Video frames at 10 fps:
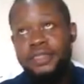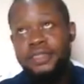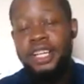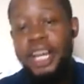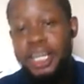
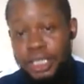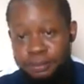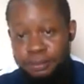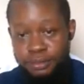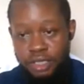
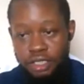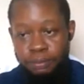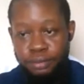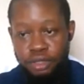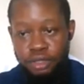I'm a
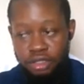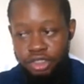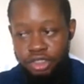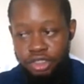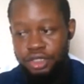
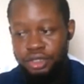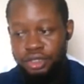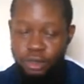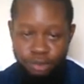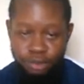blockchain
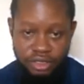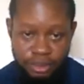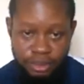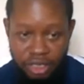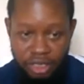community
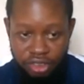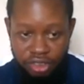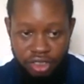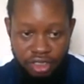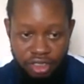
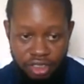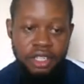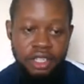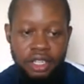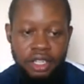manager.
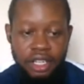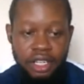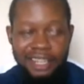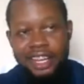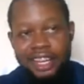
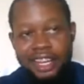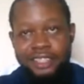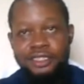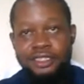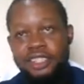
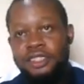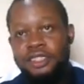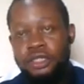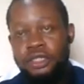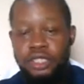Got to
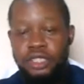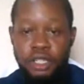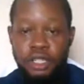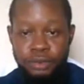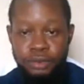learn about
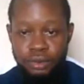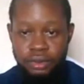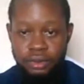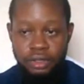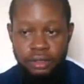crypto
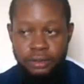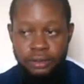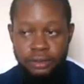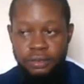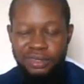
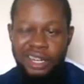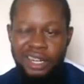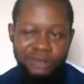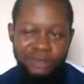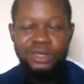
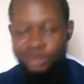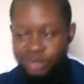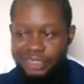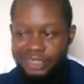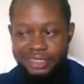around
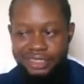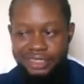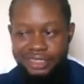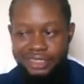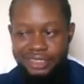
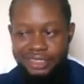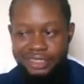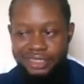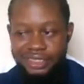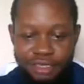
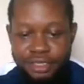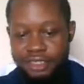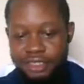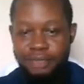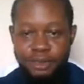2017. A friend
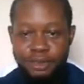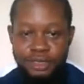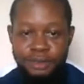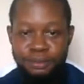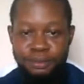sent me
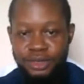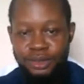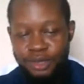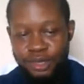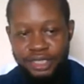some
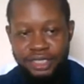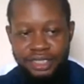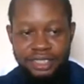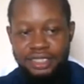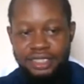
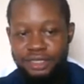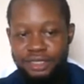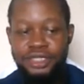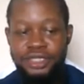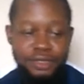Bitcoin and
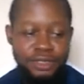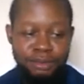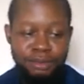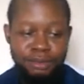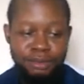used it for some
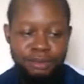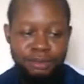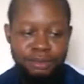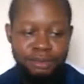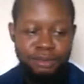
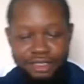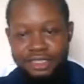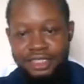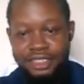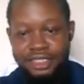
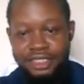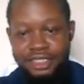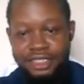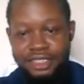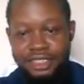transactions.
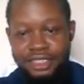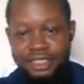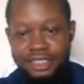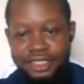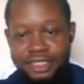
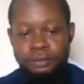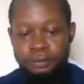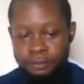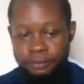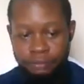Then I